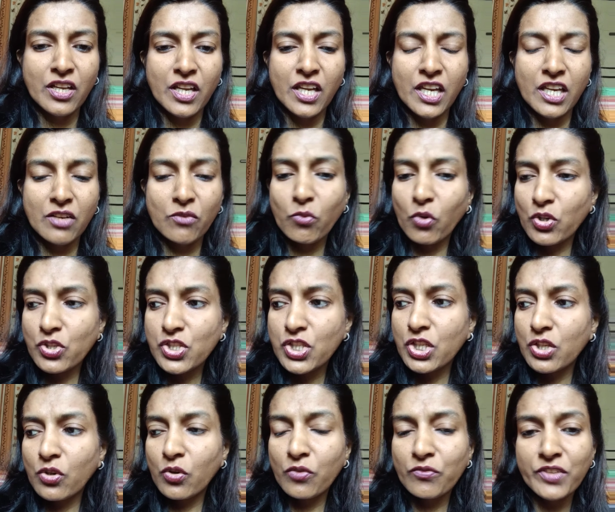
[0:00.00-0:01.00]
in
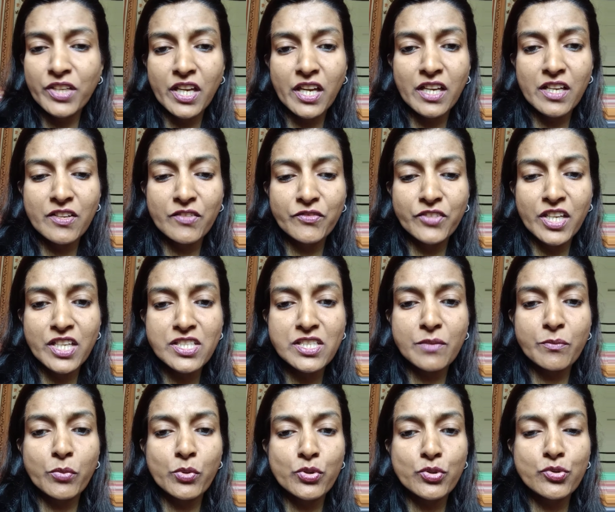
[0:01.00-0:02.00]
watching, or we are
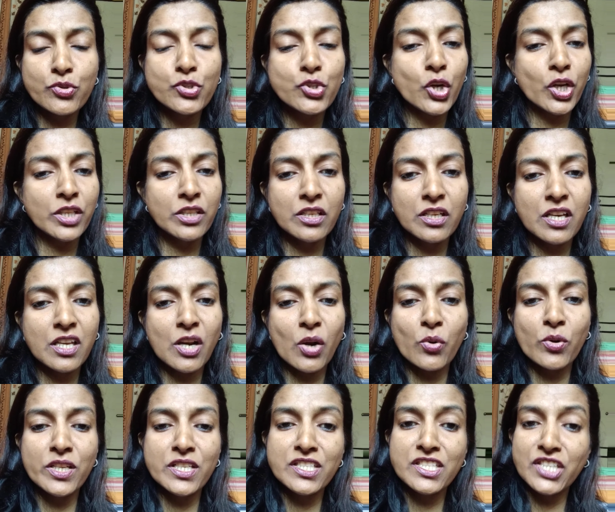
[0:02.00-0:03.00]
supposed to join the
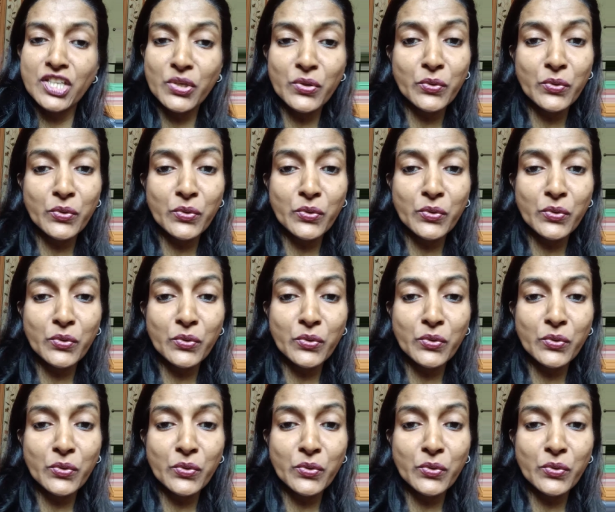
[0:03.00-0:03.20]
crowd and say,